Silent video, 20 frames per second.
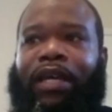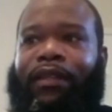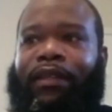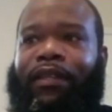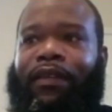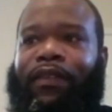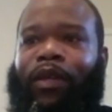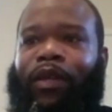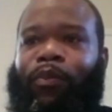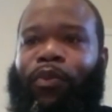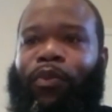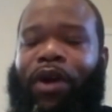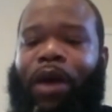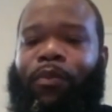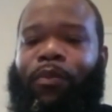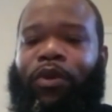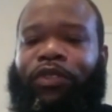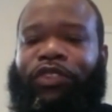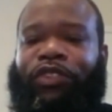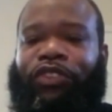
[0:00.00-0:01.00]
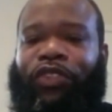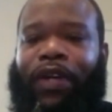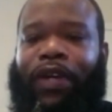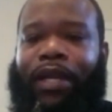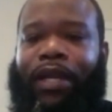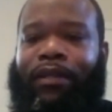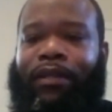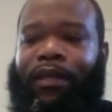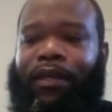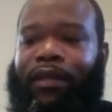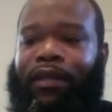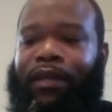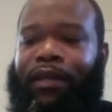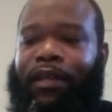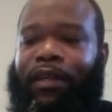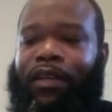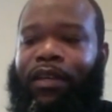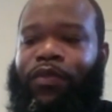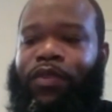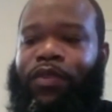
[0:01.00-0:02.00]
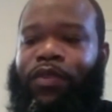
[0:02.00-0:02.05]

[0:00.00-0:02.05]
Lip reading: the proper training gives